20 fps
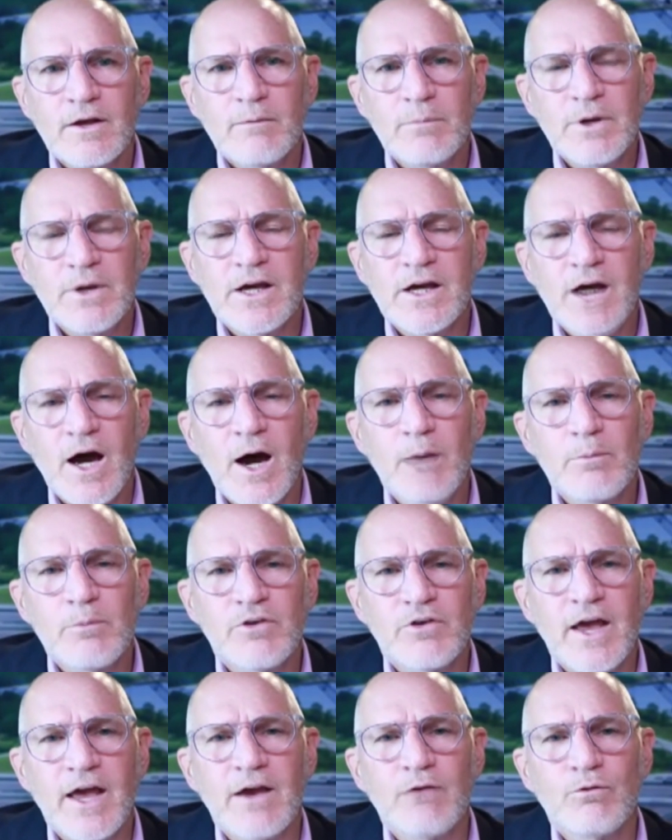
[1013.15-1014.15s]

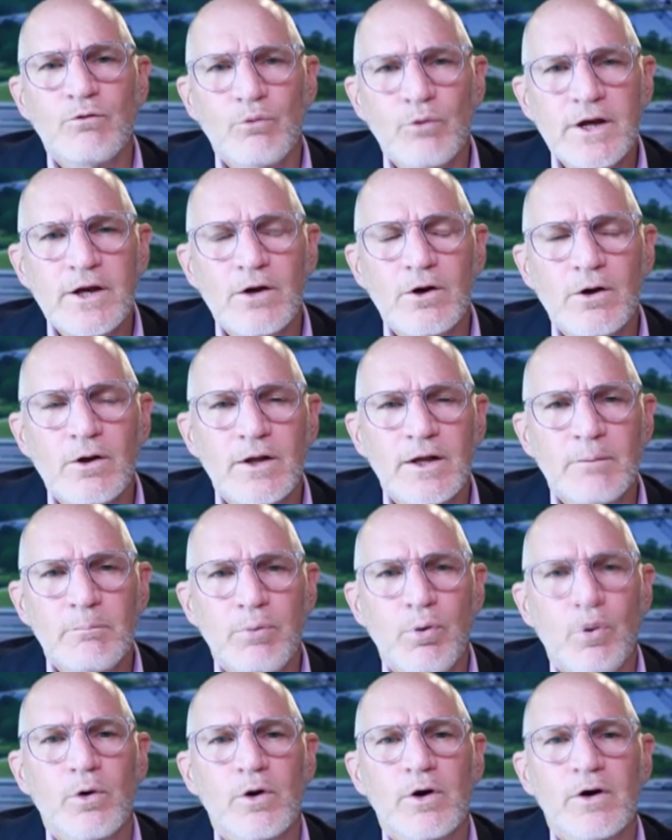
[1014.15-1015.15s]
becomes a real
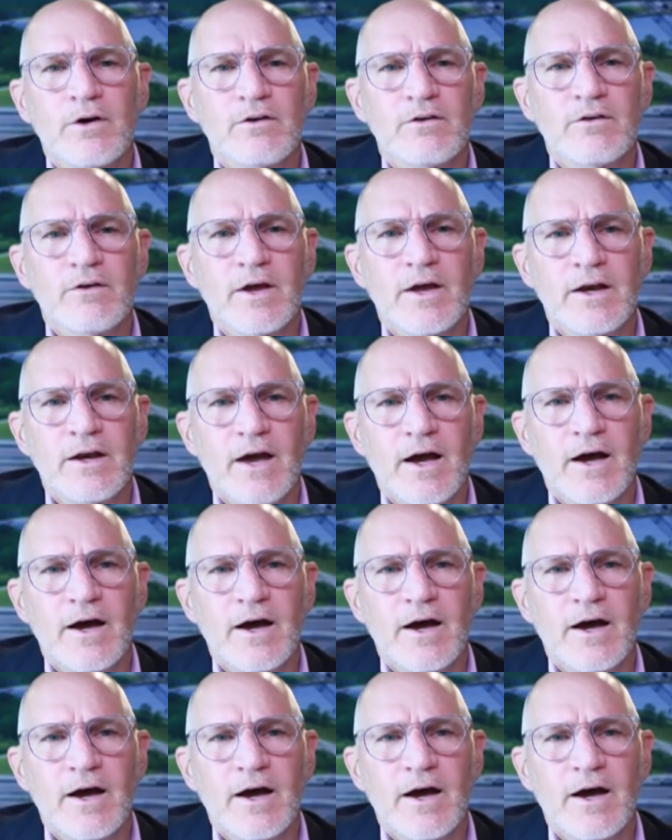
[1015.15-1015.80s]
important uh,